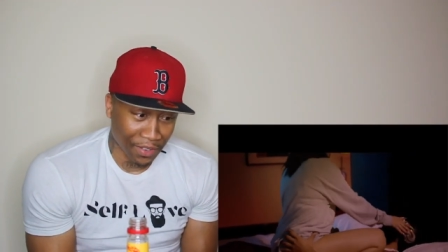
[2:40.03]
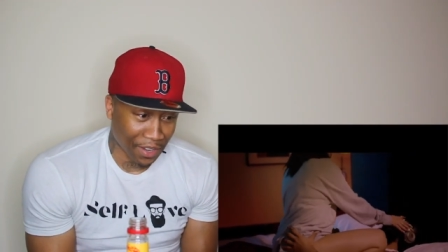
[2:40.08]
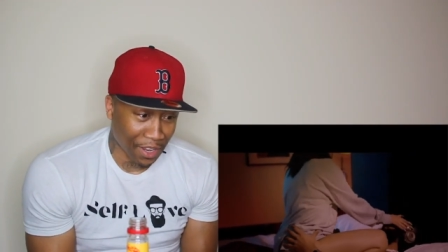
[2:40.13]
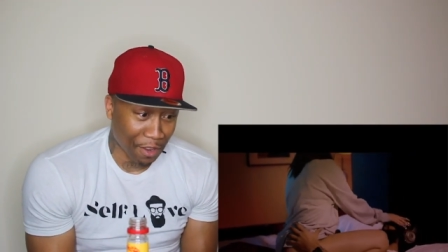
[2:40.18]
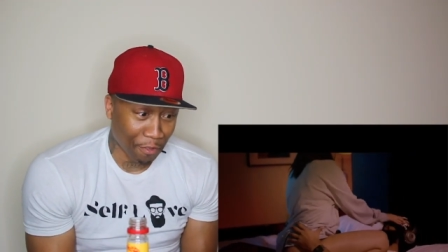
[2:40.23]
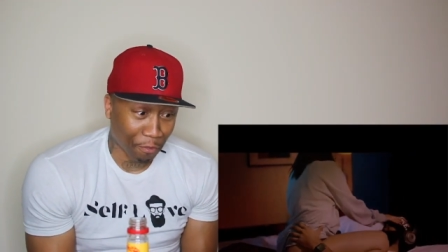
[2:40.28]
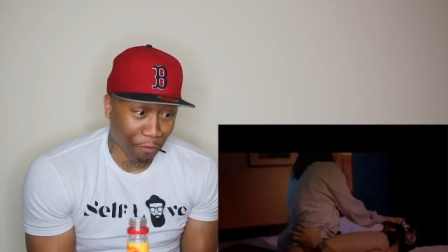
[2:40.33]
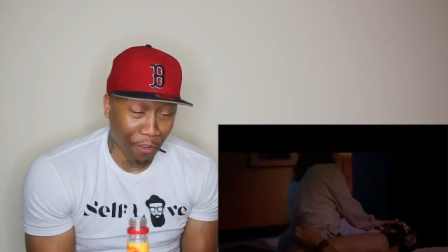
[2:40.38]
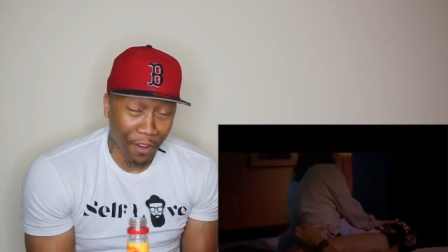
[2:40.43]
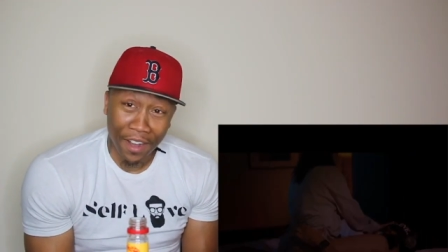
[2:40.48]

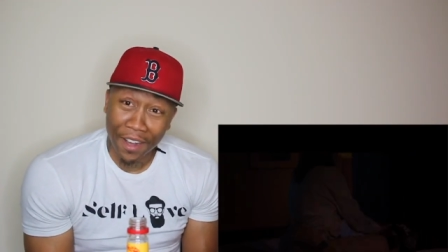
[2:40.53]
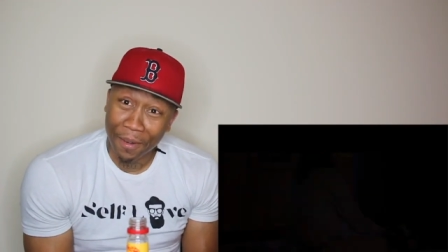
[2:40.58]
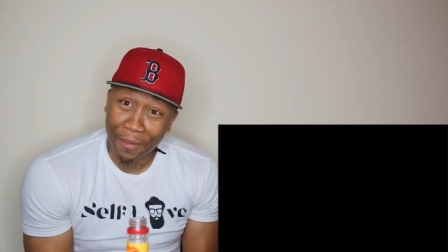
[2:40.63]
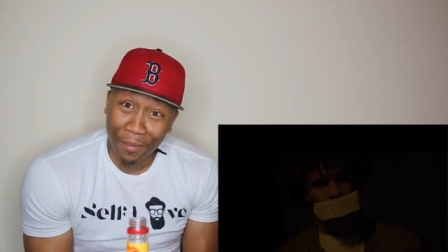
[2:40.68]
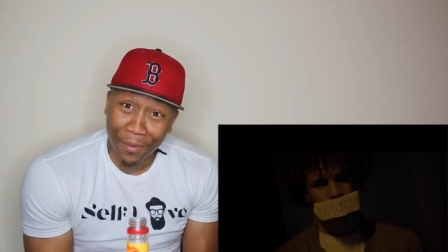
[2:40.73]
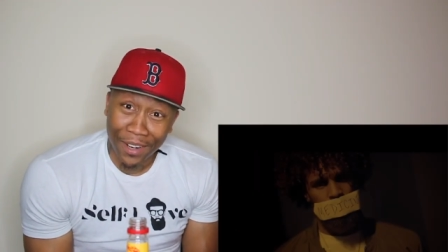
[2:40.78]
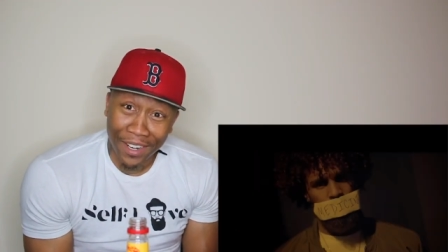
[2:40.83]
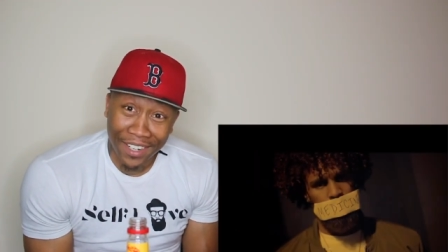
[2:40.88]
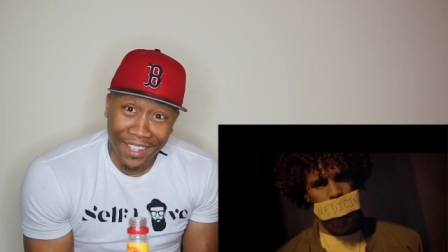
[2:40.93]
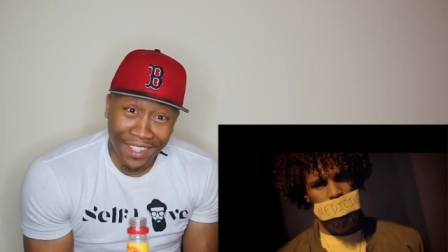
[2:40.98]
In front of
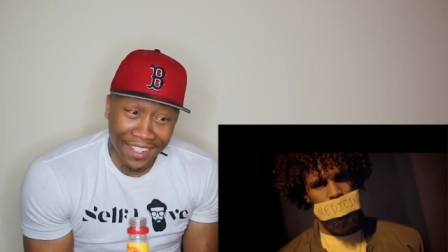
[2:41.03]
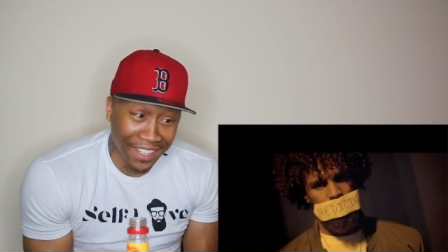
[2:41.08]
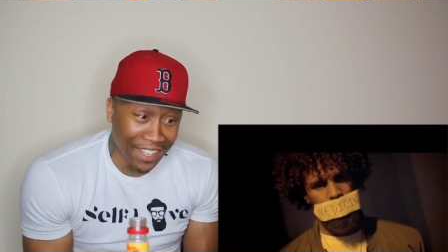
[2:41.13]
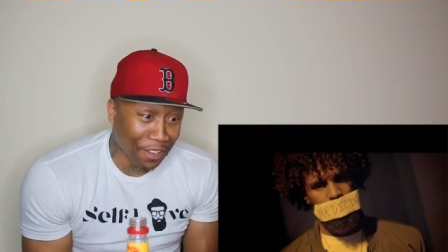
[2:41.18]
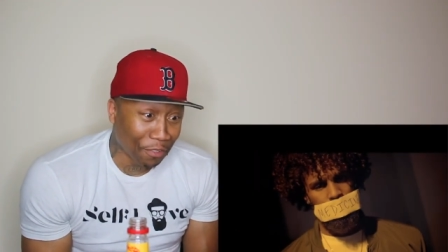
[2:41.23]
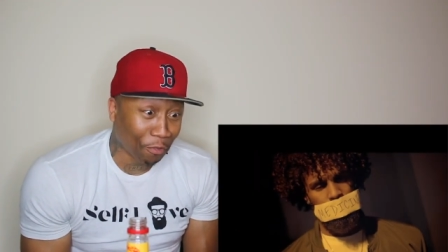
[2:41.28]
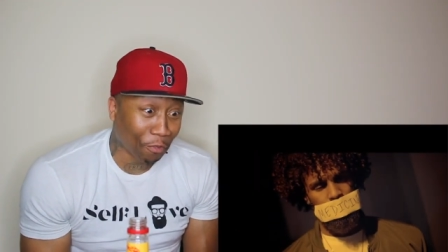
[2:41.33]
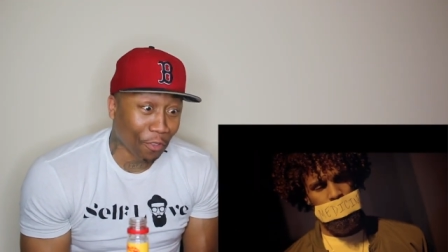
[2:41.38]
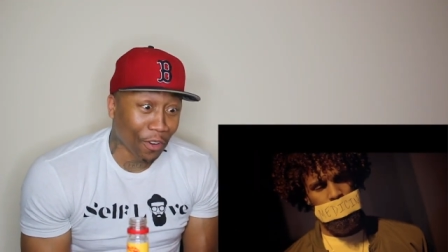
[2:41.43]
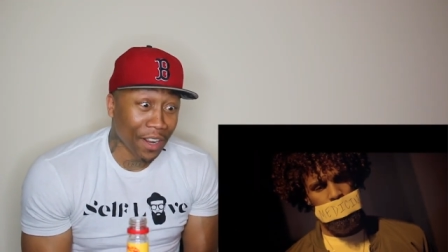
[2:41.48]
bro,
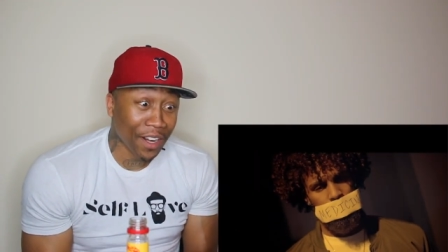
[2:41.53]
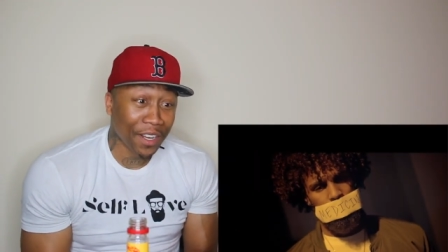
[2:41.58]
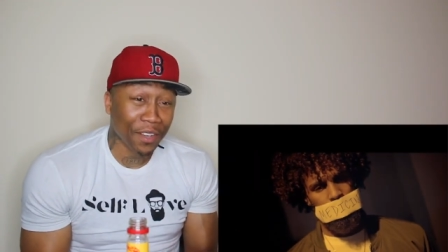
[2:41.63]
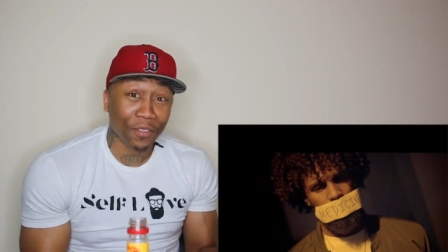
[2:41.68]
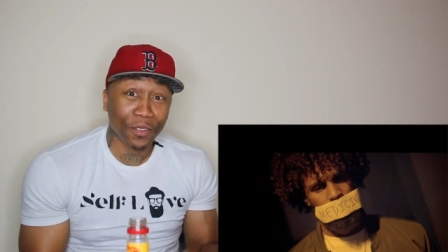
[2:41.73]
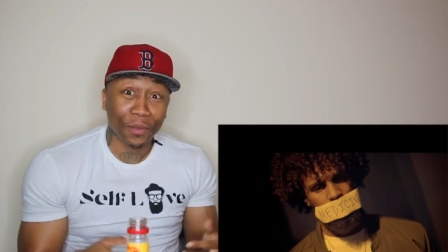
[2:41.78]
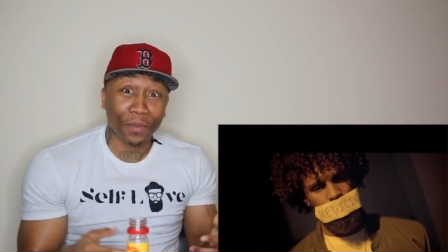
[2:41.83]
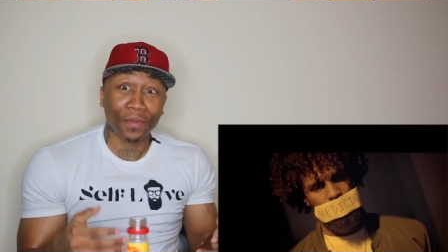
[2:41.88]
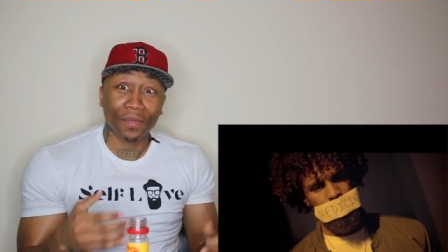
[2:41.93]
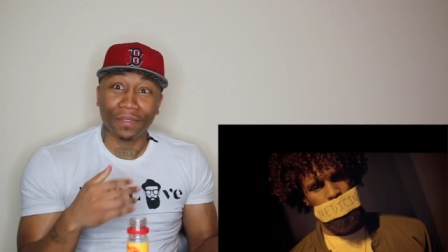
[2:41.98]
in front
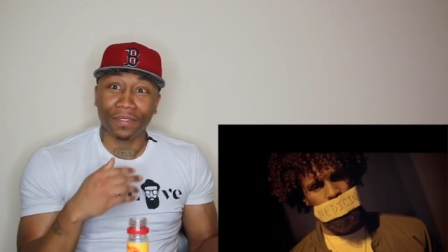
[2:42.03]
of him.